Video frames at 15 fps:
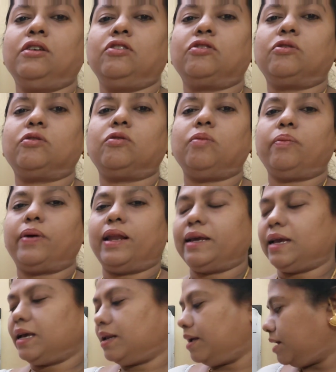So
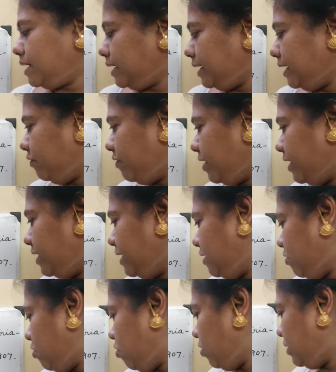Bulgaria invaded
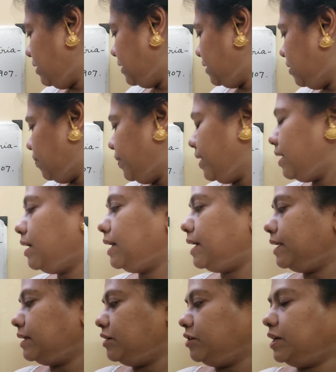on Serbia
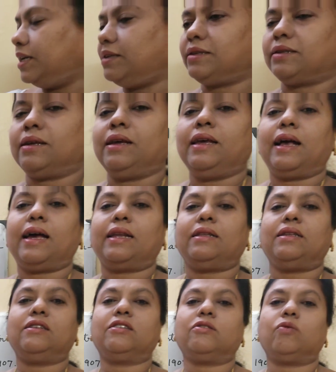and Greece, and
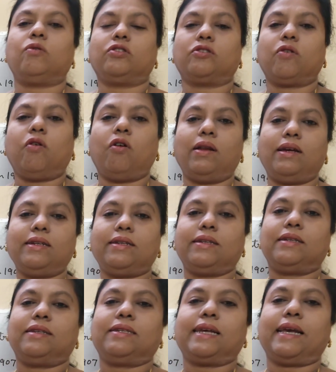this was called as
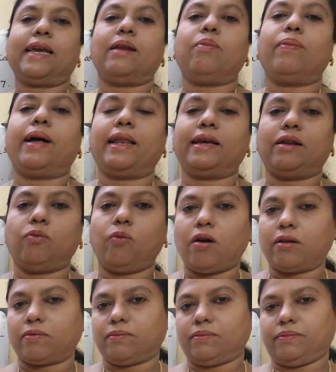Second Balkan War.